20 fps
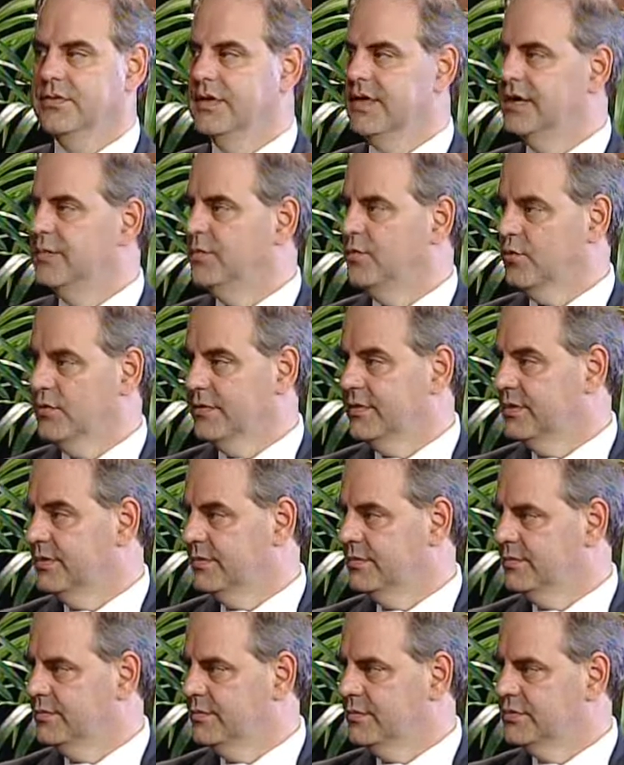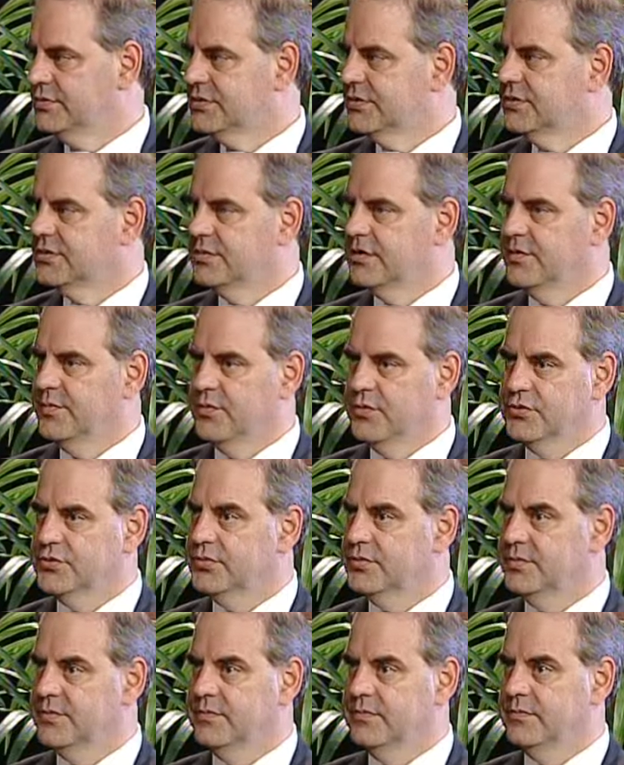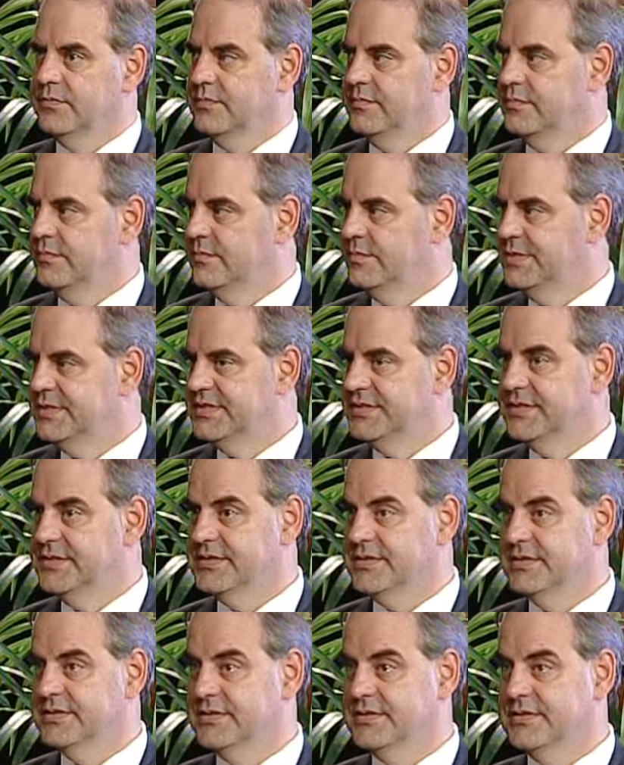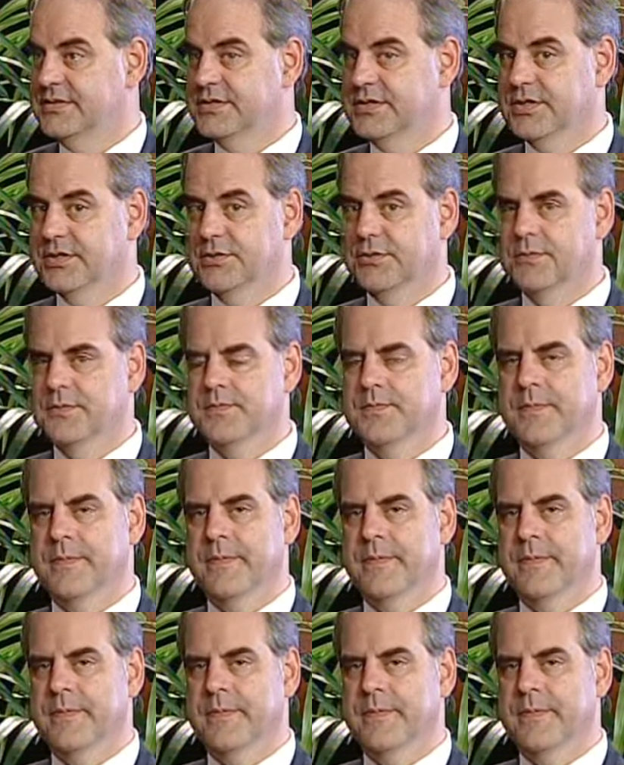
lot more than most commercial businesses, and so